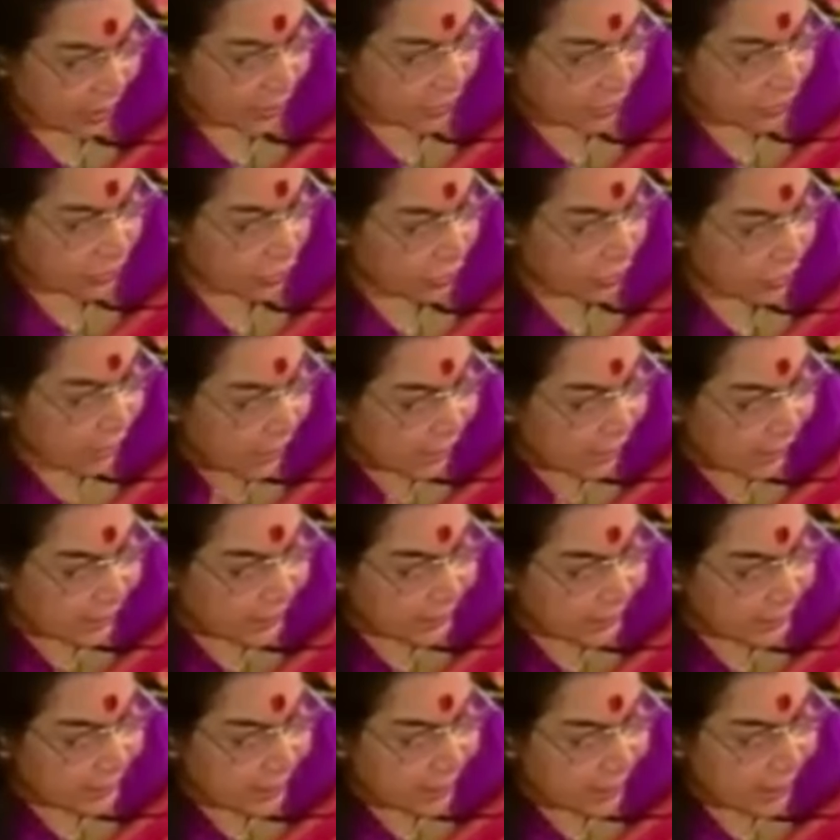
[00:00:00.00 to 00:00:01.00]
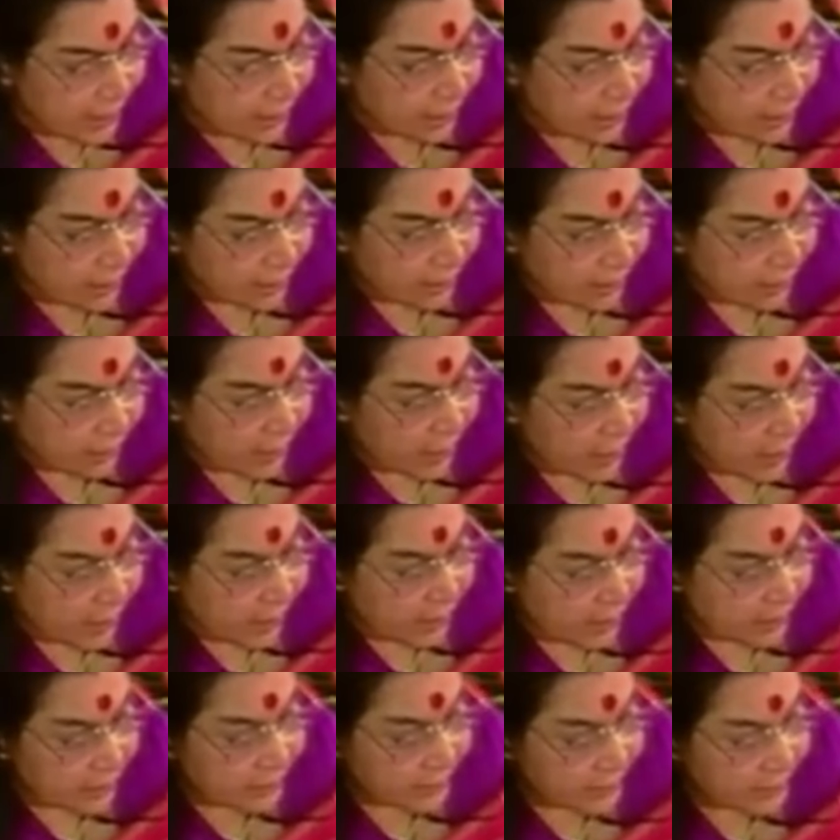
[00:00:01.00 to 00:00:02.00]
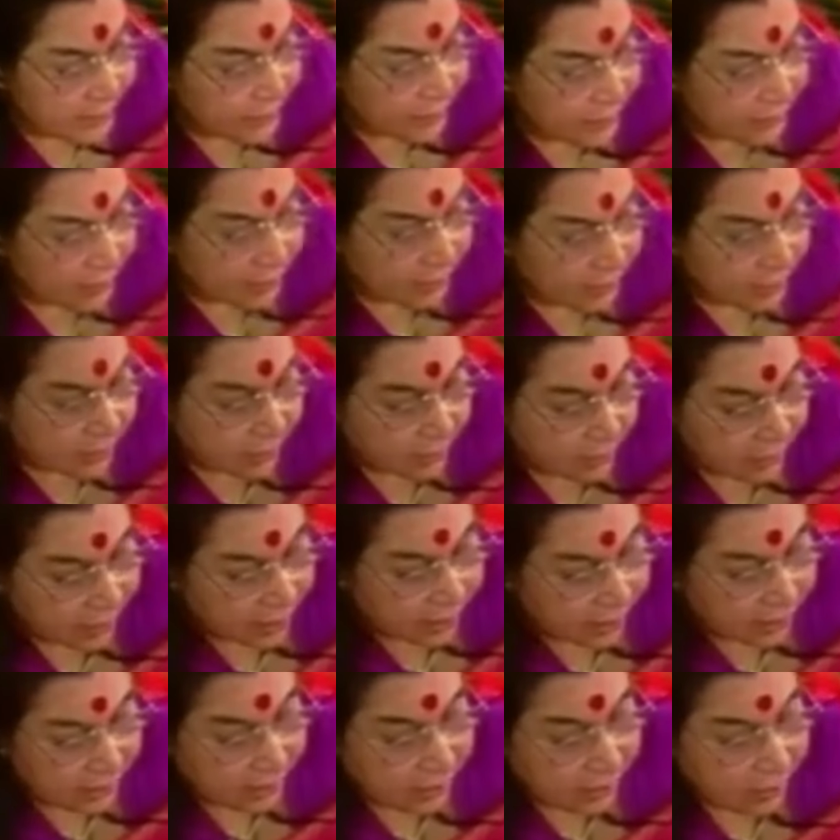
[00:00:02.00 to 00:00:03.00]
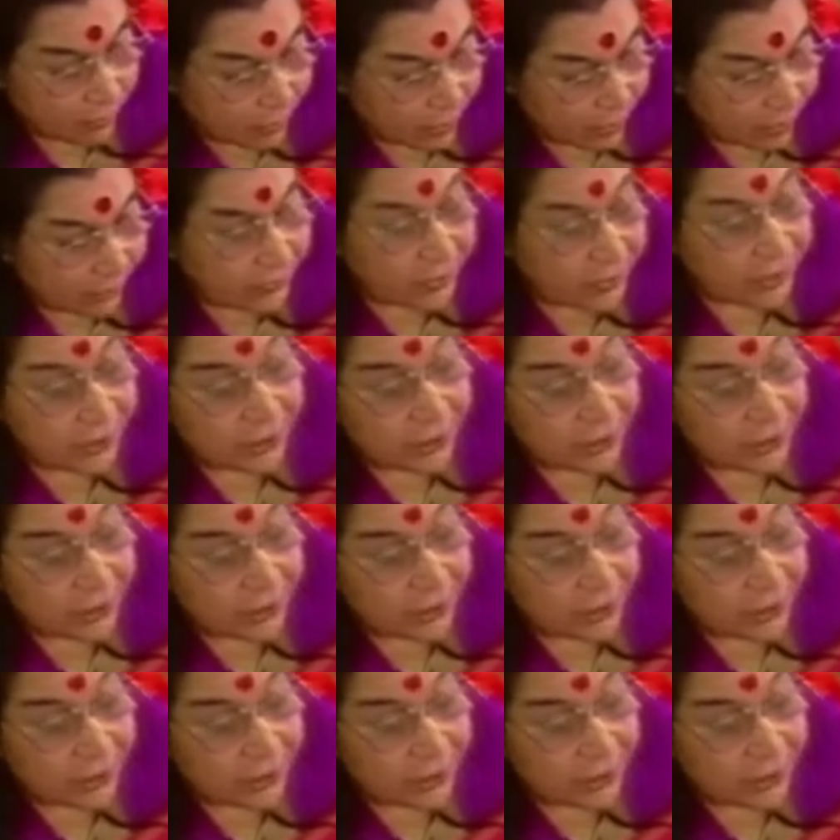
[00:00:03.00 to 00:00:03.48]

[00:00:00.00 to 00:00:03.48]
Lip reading: So that is the greatest, I think one of the